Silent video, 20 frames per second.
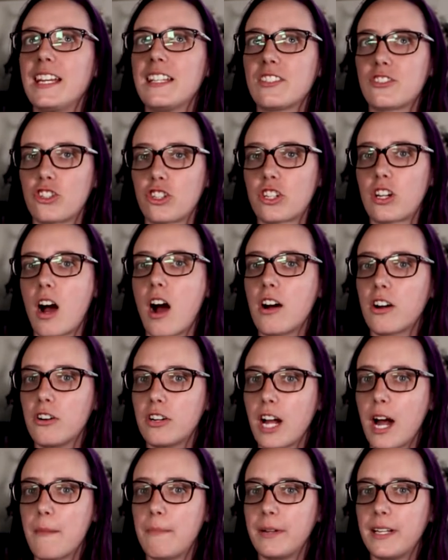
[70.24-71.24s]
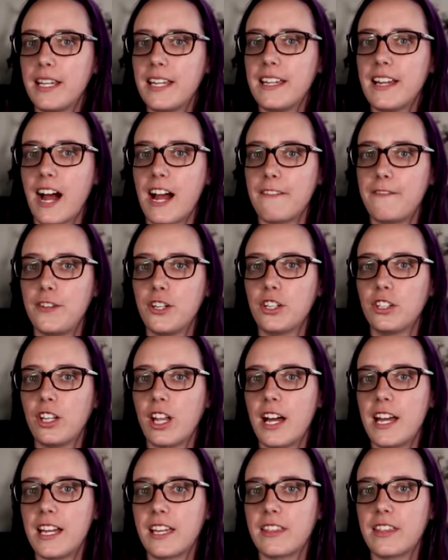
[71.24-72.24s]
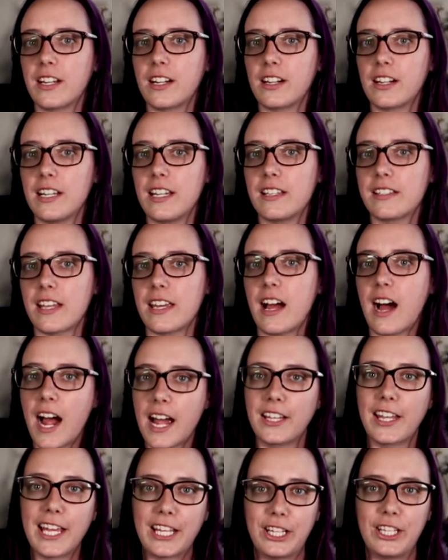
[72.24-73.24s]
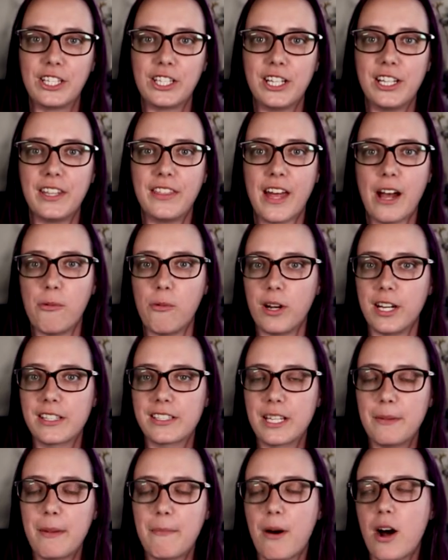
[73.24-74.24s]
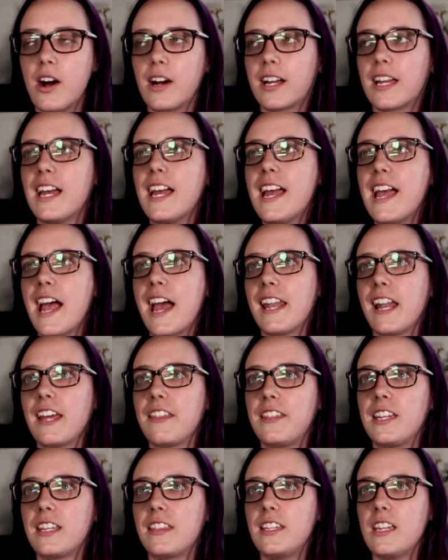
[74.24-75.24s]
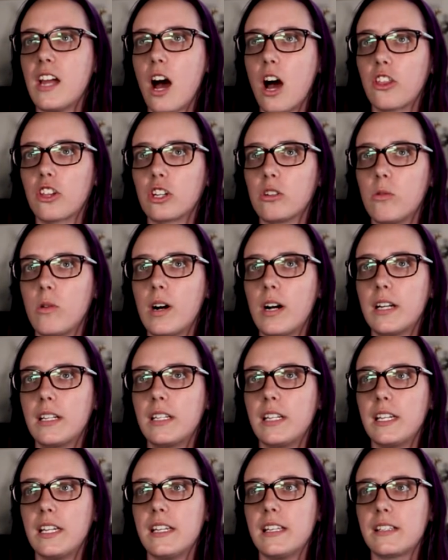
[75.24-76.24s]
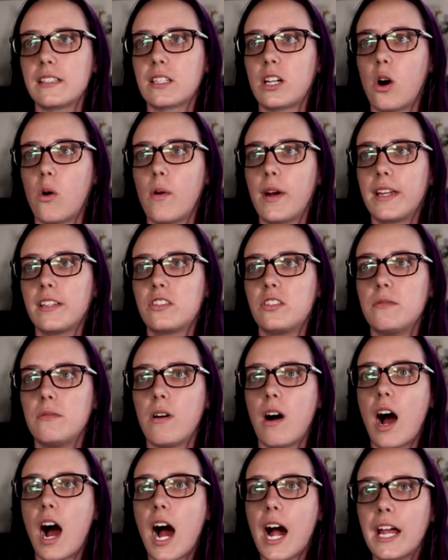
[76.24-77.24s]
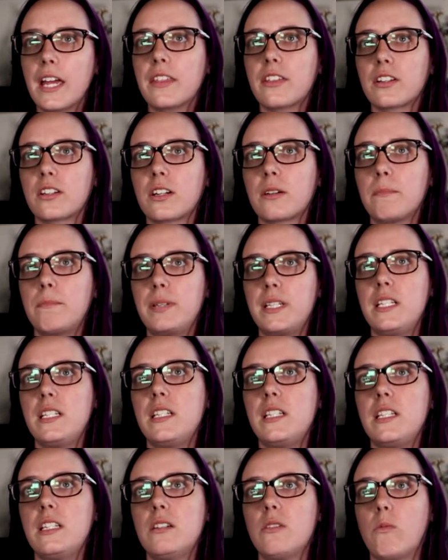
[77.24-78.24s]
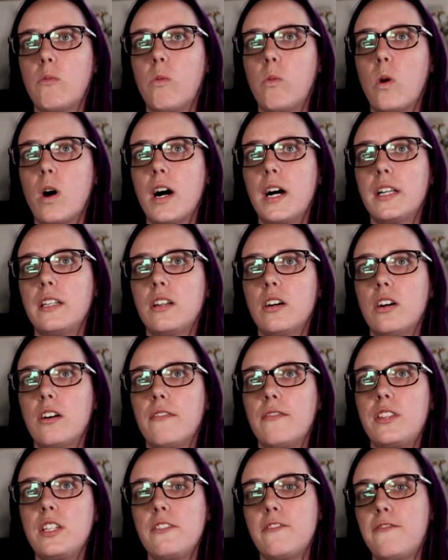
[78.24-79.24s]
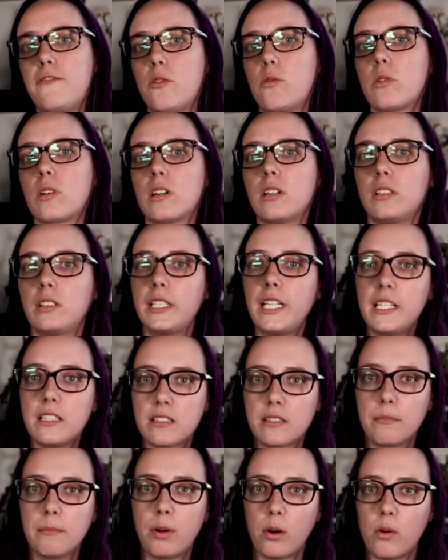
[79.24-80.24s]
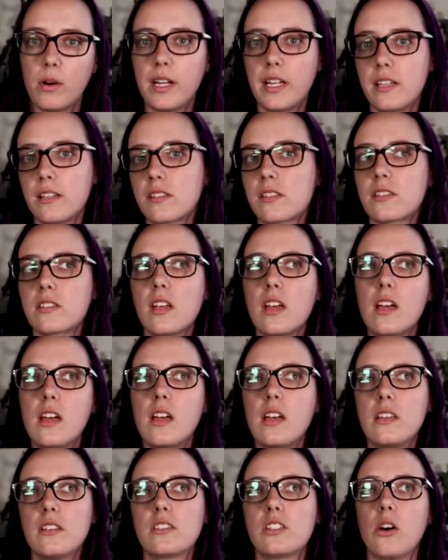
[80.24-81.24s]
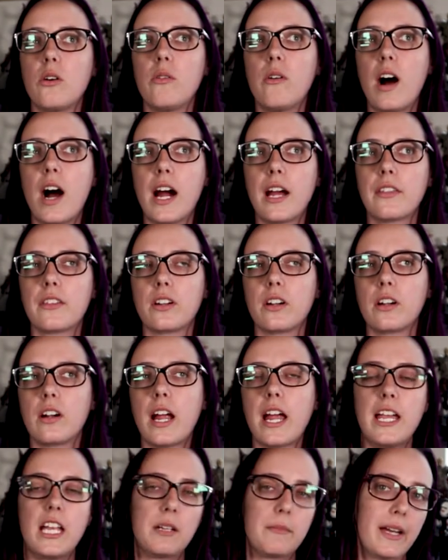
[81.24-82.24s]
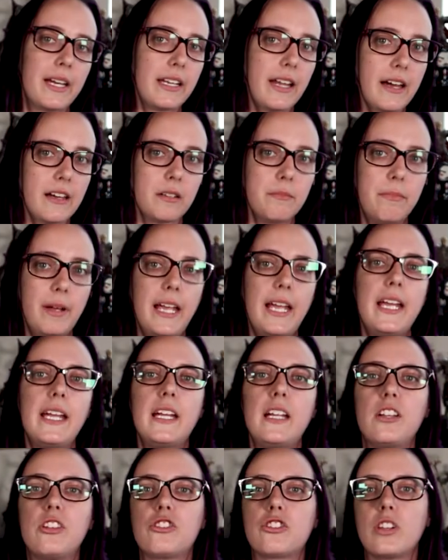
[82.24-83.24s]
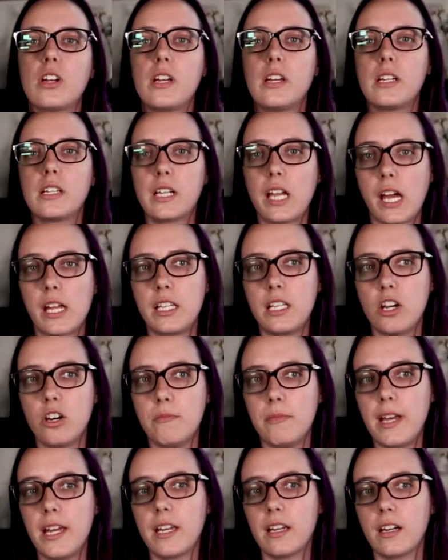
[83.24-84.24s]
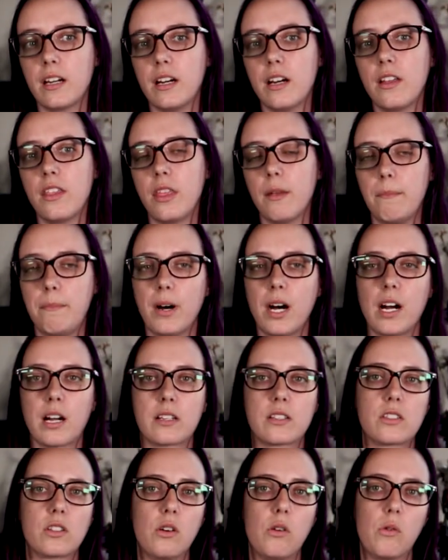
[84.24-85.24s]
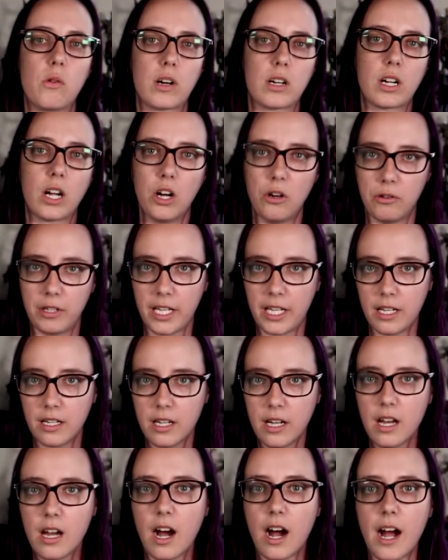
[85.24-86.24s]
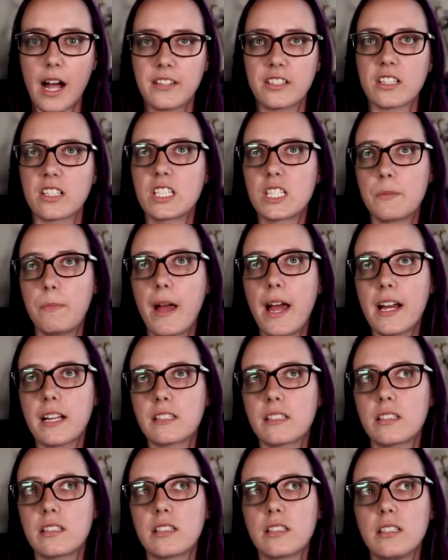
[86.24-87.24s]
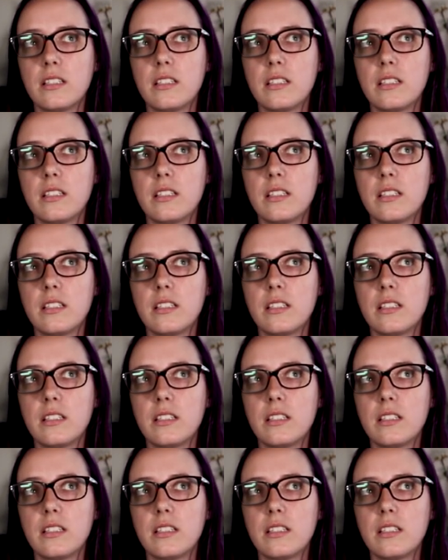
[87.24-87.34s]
It is a Chicago company. I feel like there is a high likelihood that one is gonna be Punk. And I think the other one is going to either be one of the four elite boys. So either Hangman Adam Page, Kenny Omega, The Bucks, or Cody. I suspect